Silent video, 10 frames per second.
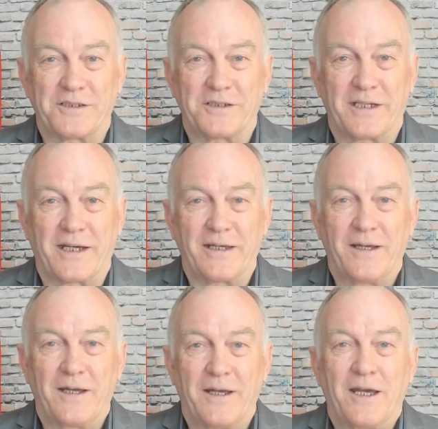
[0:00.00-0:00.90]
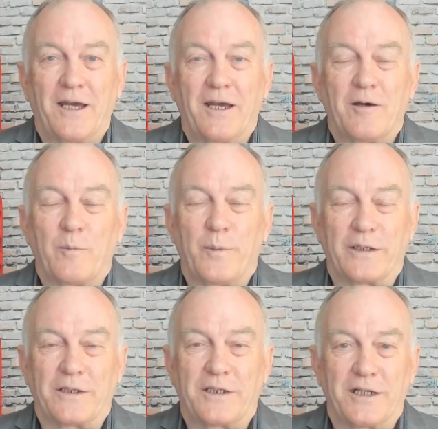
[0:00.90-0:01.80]
to say.
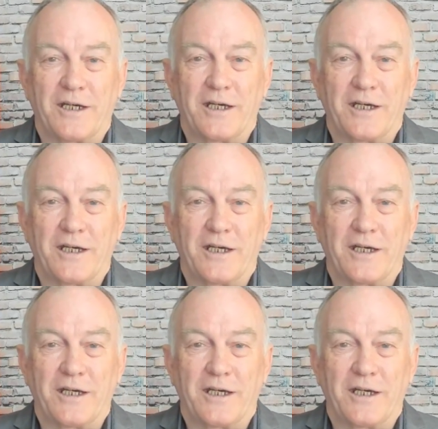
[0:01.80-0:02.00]
But